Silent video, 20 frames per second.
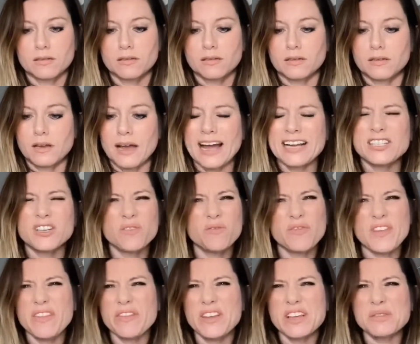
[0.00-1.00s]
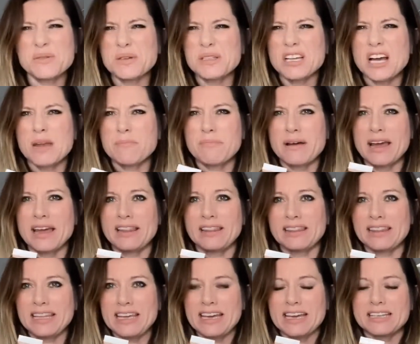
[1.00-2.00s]
I don't think this was on my
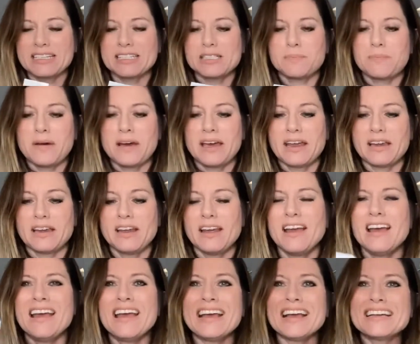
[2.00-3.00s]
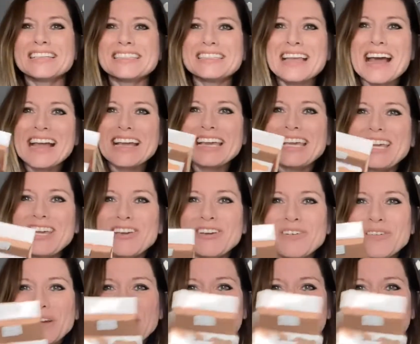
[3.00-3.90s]
list, but isn't that cute? It